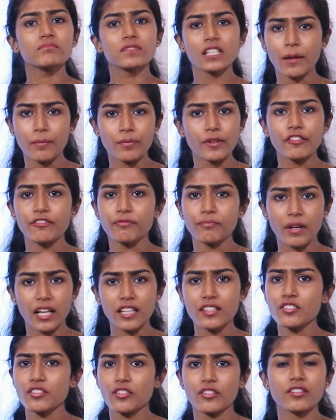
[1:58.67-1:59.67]
couple of
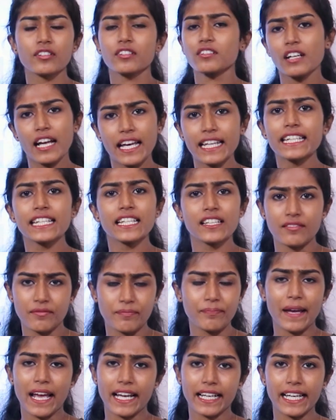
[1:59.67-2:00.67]
months or a
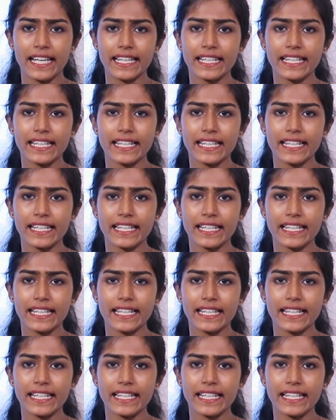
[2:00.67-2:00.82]
year back,